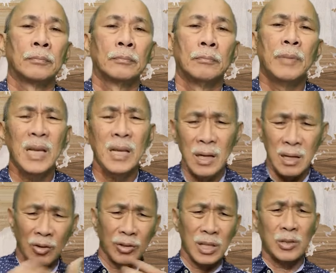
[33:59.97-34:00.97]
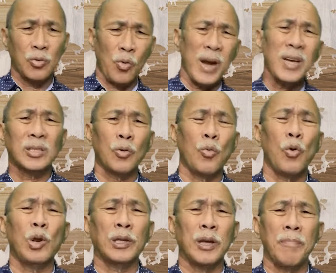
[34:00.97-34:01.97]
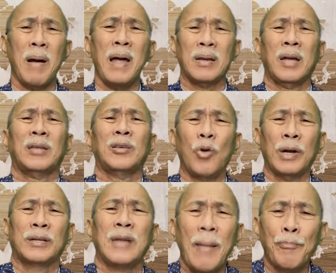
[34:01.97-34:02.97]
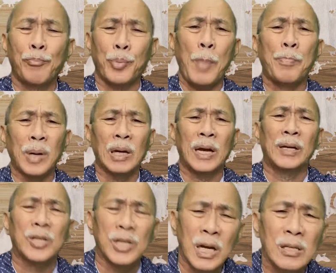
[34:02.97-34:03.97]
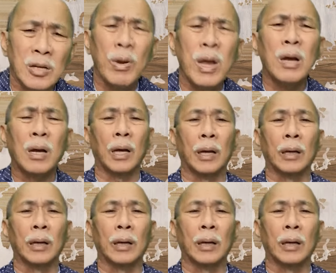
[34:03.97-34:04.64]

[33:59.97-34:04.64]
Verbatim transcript: Meaning your situation will demand that you adapt properly and change quickly.